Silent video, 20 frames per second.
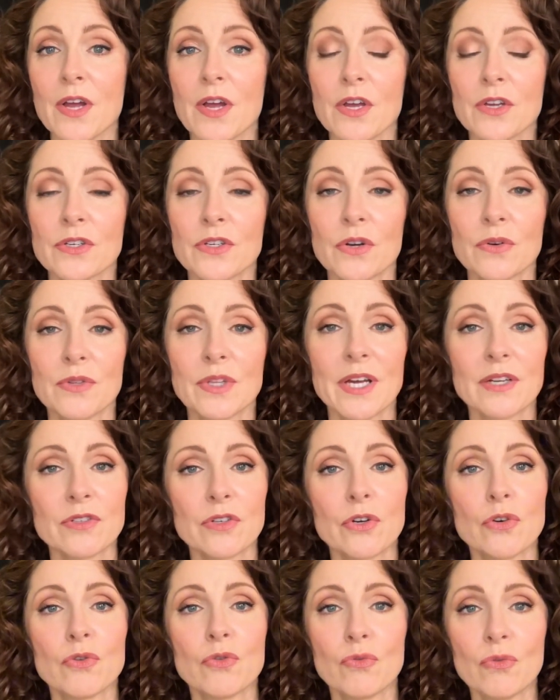So that's a
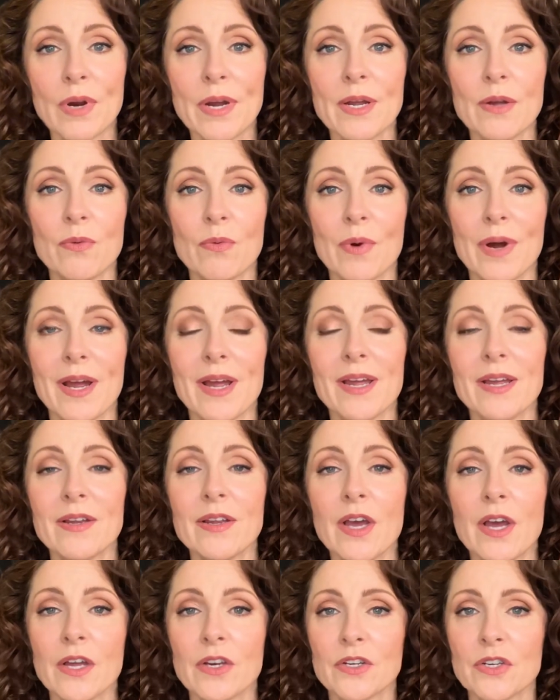great way
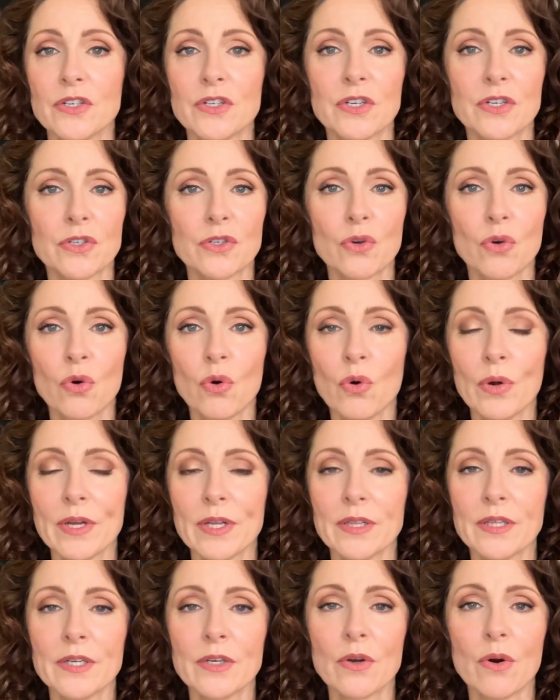to just
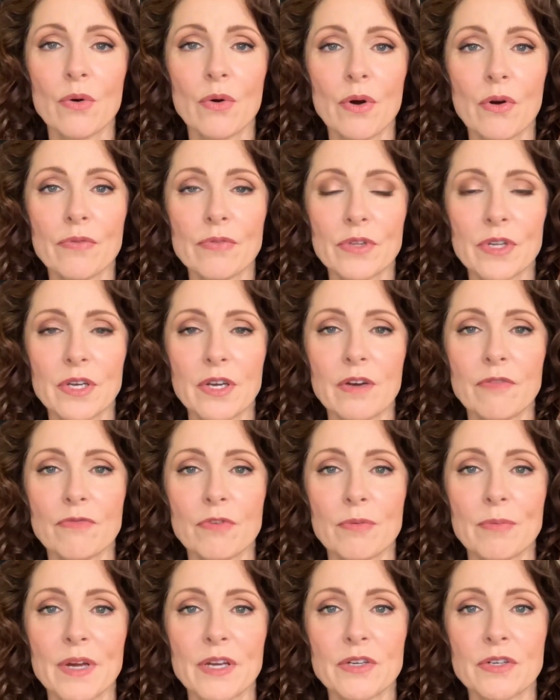quickly go over the
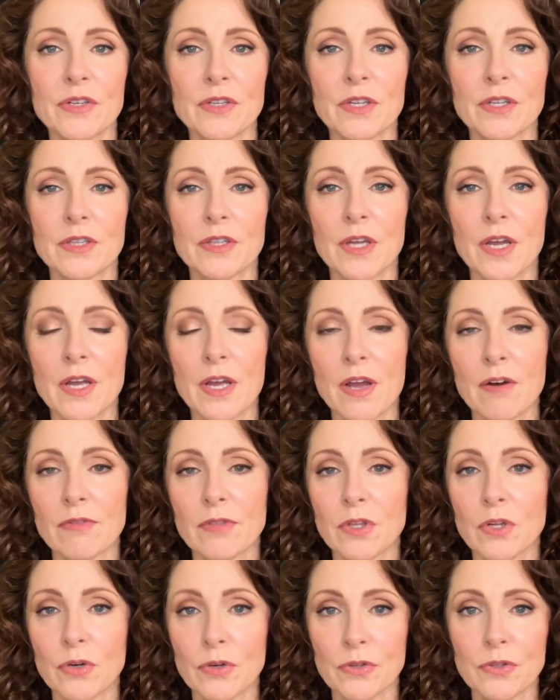information that they have
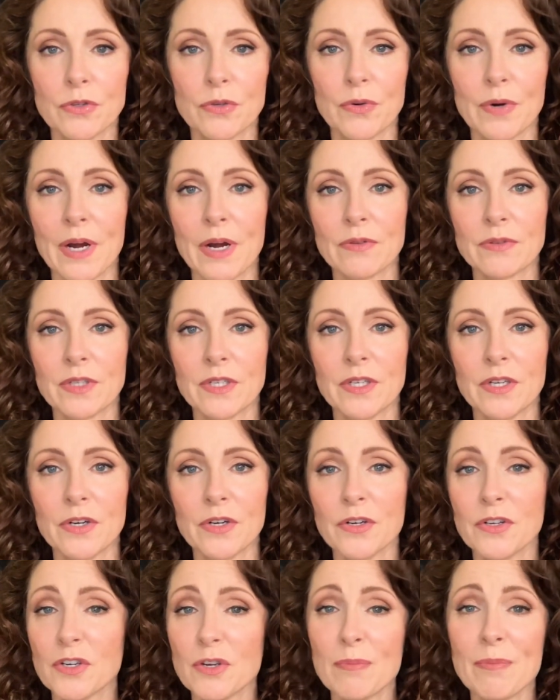learned throughout the year.
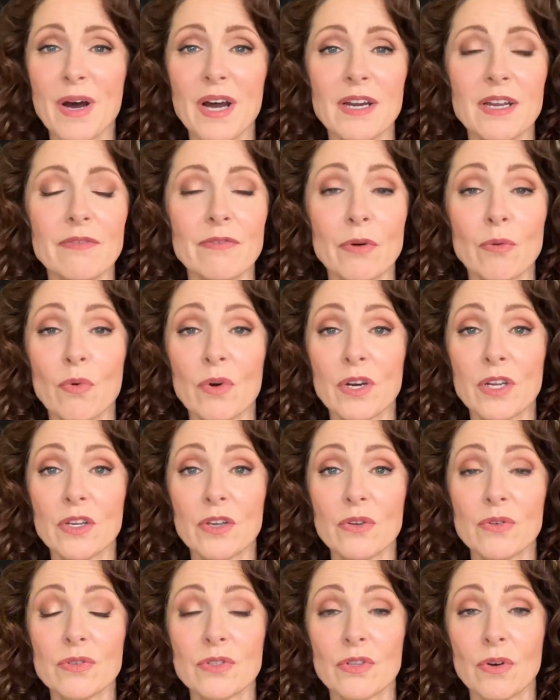You might even want to
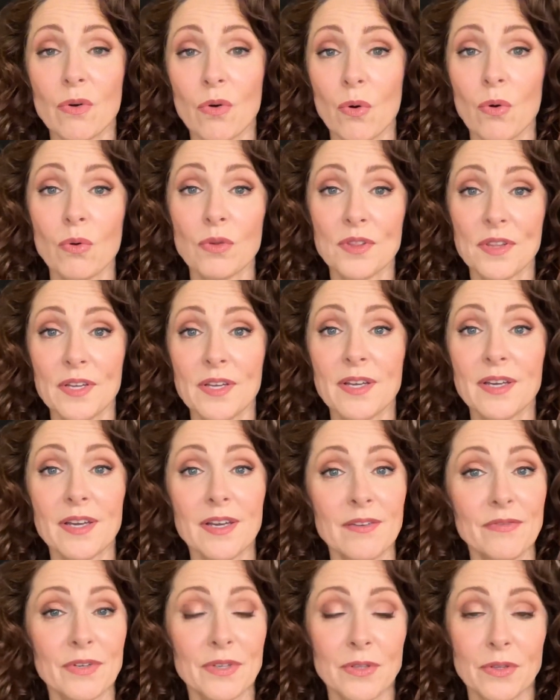use the whole thing,
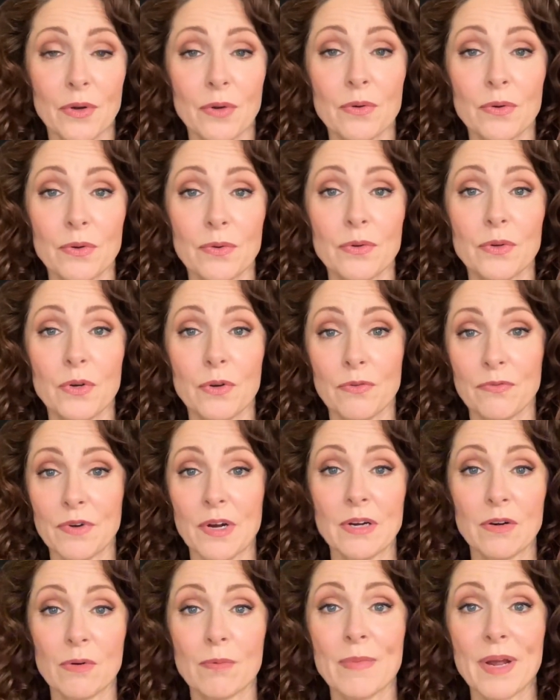even though your
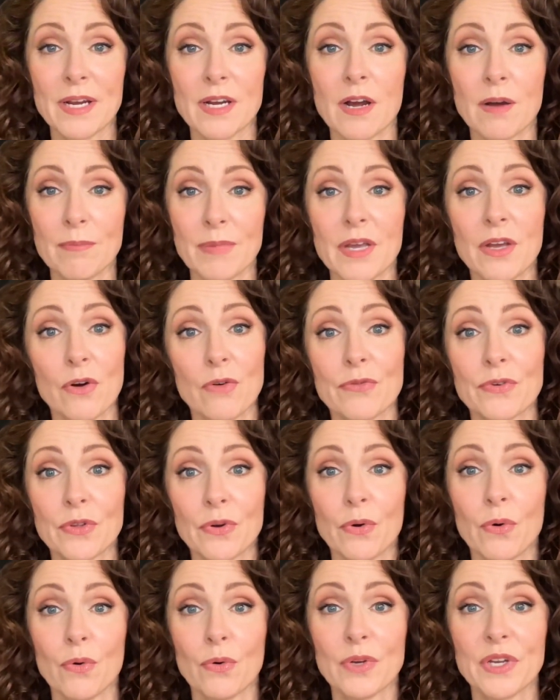final may not be over the
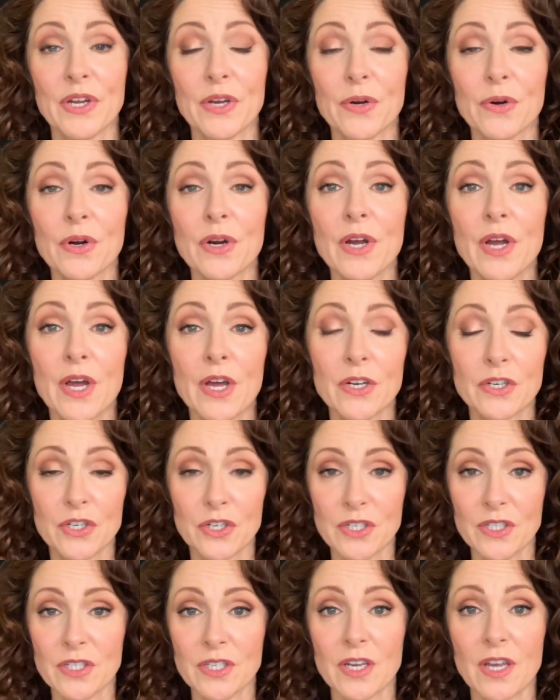whole year,
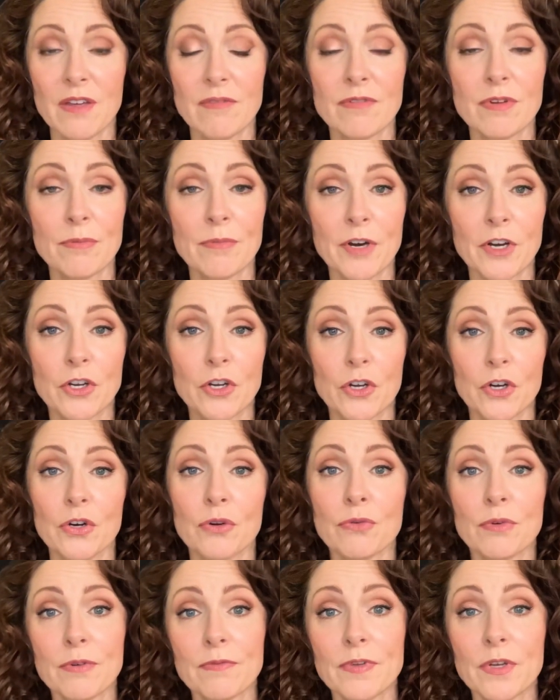just to give them a good
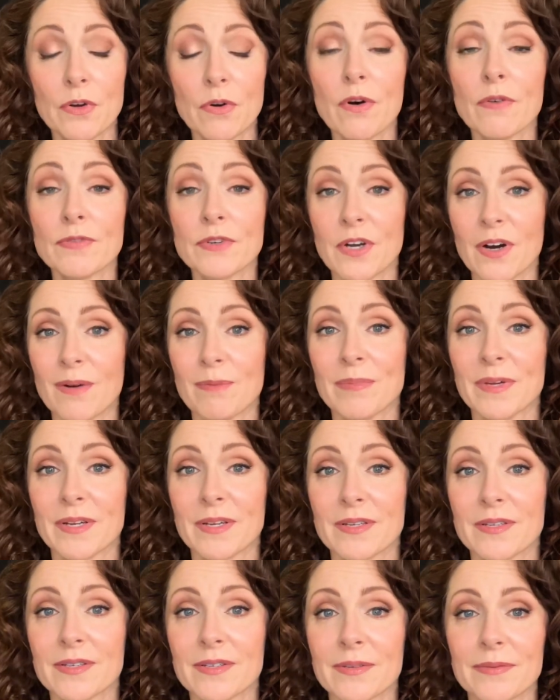review of
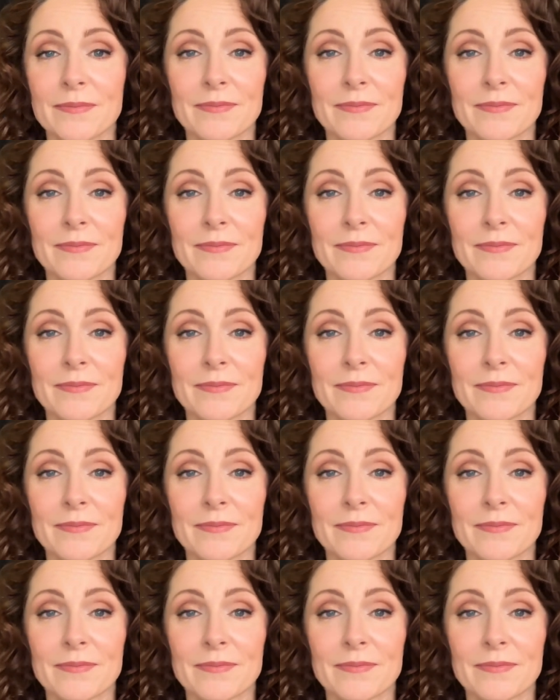topics.